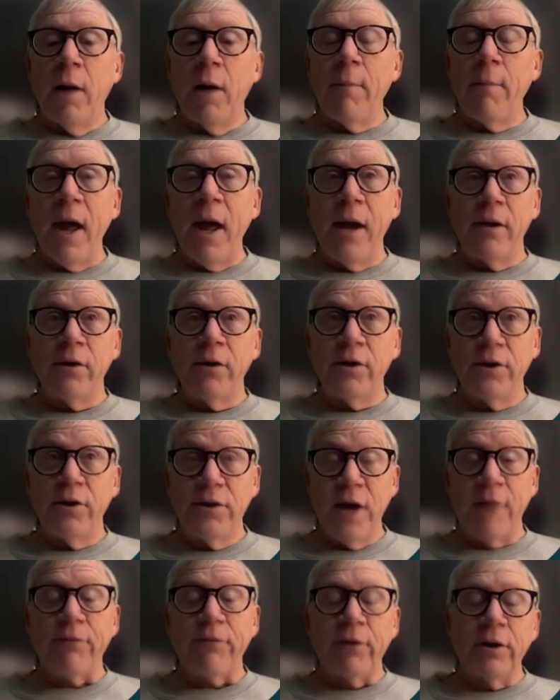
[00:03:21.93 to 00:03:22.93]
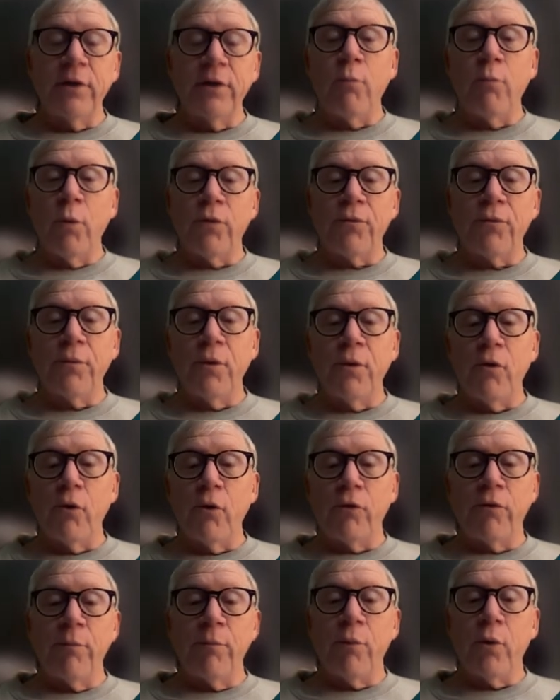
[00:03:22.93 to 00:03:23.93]
And definitely
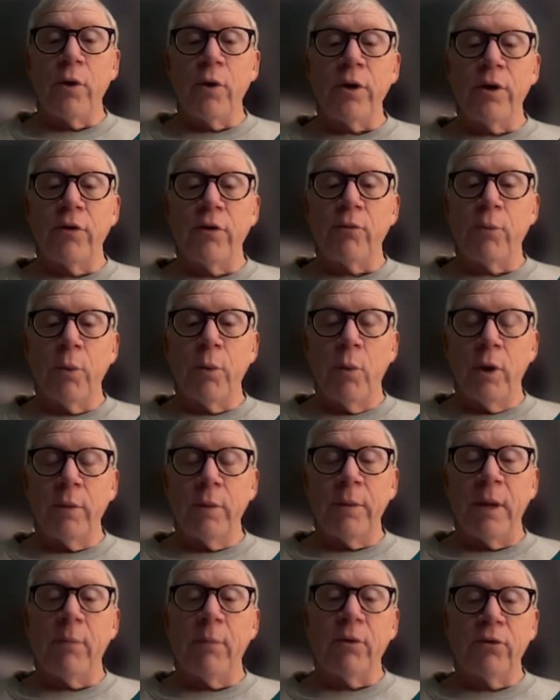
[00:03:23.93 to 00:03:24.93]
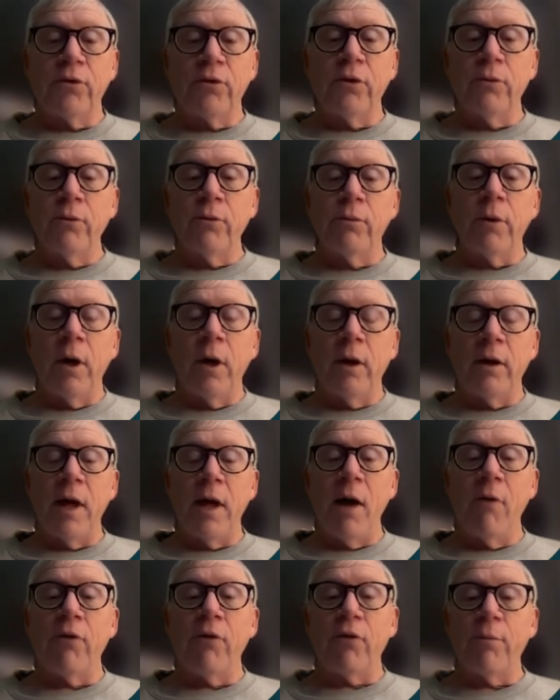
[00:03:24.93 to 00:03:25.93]
what's important is we want to be able to
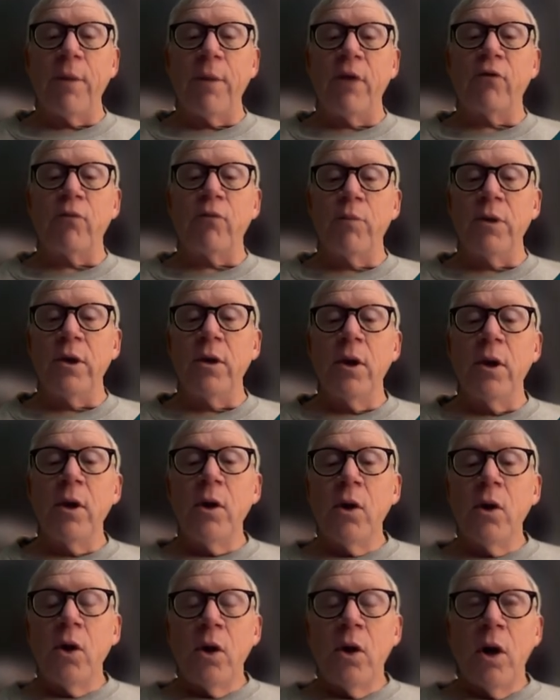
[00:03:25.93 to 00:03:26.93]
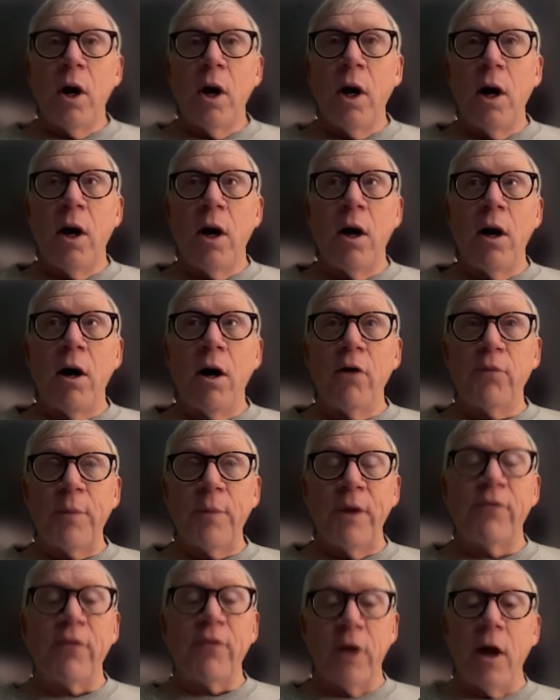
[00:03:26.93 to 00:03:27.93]
allow the space to be a
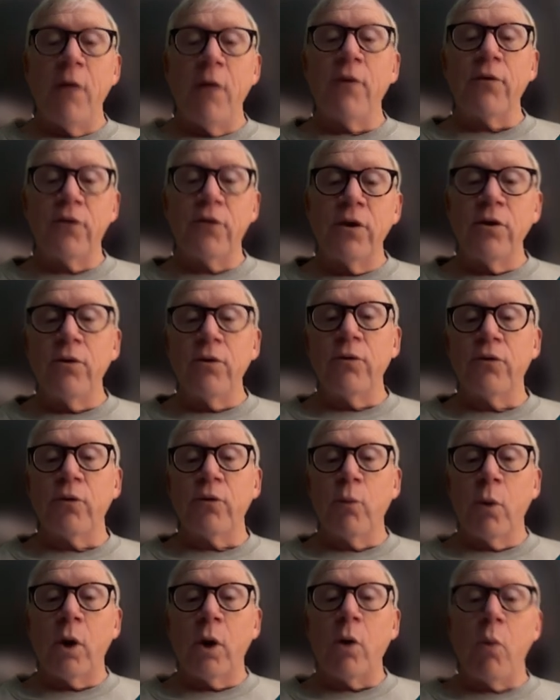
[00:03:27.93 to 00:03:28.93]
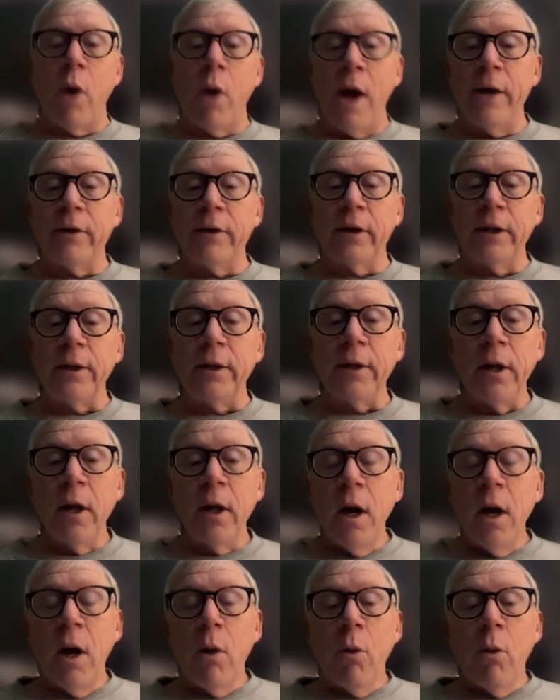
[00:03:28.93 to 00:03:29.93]
space that others can use to work quietly.
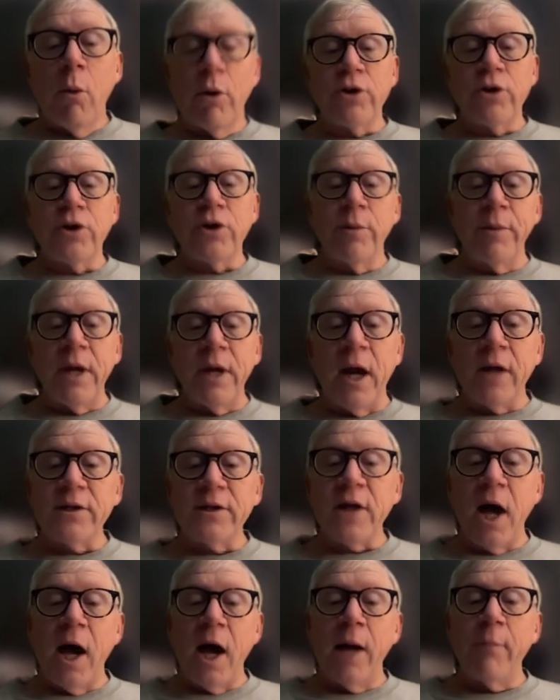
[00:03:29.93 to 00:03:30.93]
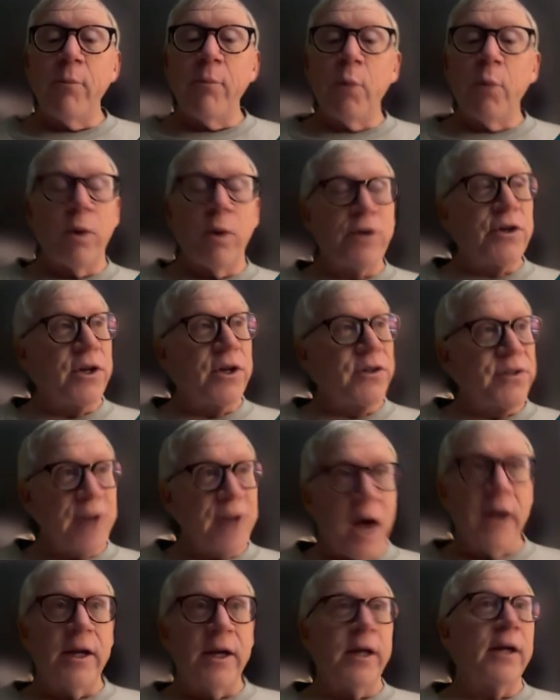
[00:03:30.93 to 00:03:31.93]
We want you to be on time. We want you to
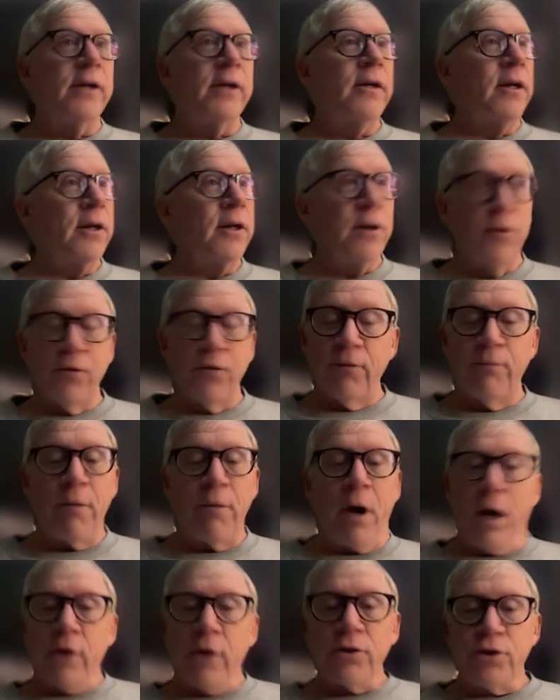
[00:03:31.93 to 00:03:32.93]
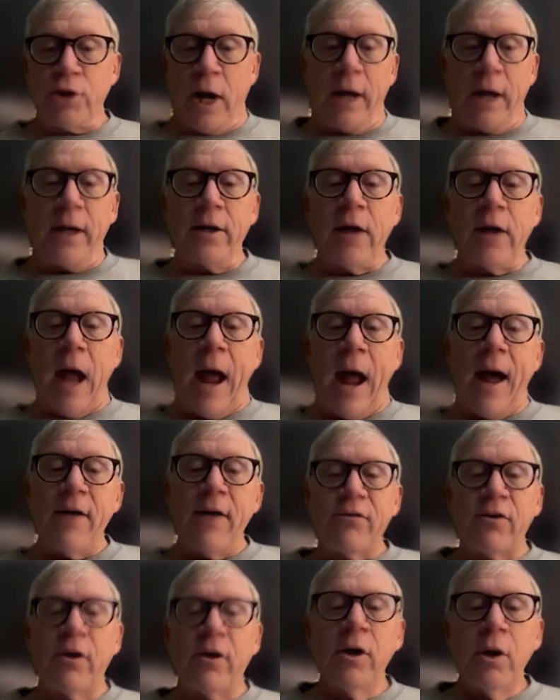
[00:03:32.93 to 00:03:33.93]
sign in. Here's a giant
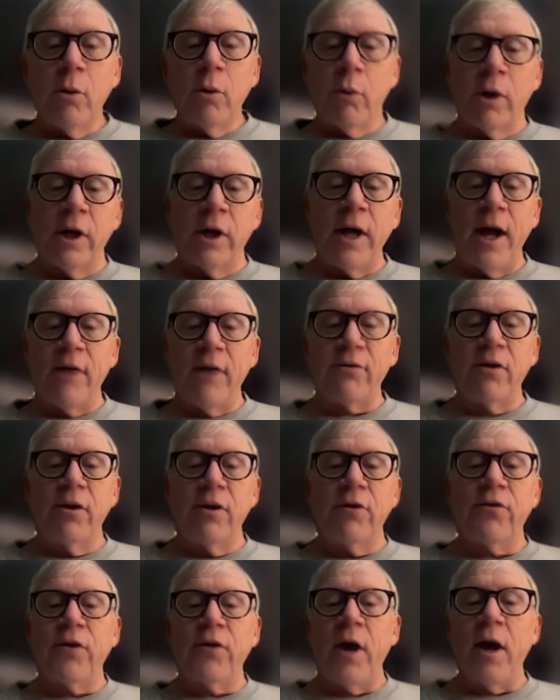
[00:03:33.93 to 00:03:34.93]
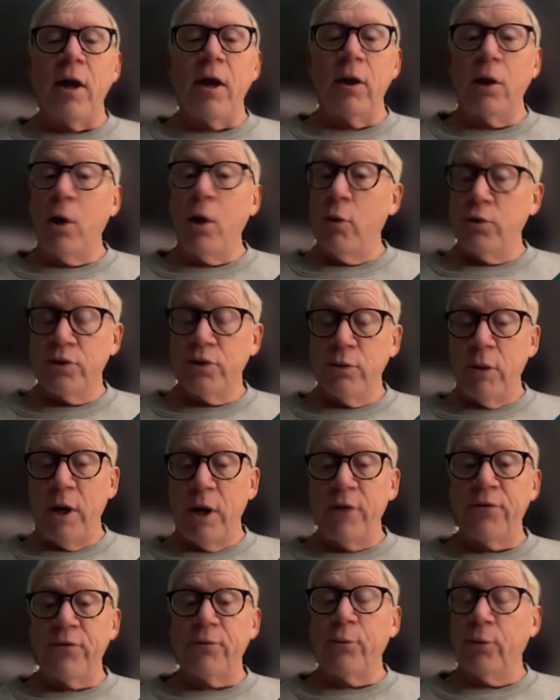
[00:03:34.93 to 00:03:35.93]
ask. We're going to ask you to say hello to
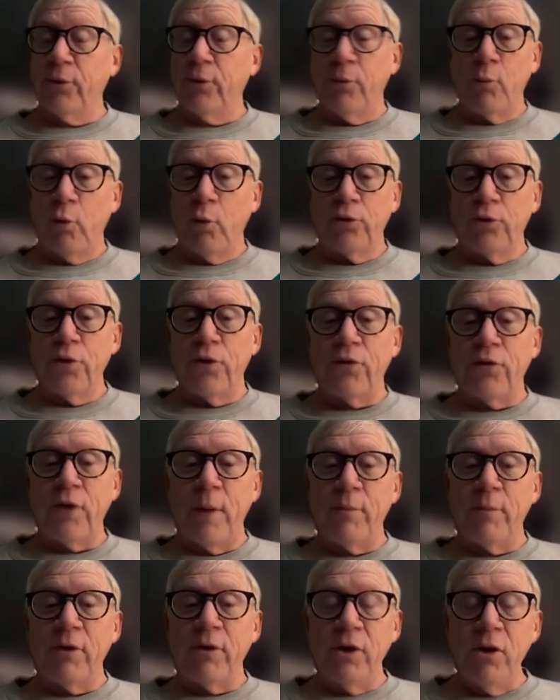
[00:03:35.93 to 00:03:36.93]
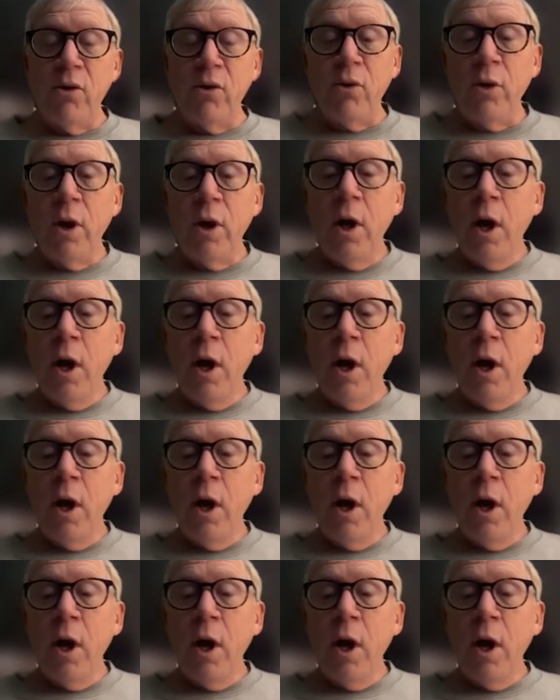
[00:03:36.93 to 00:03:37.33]
us. We'll do the same to you.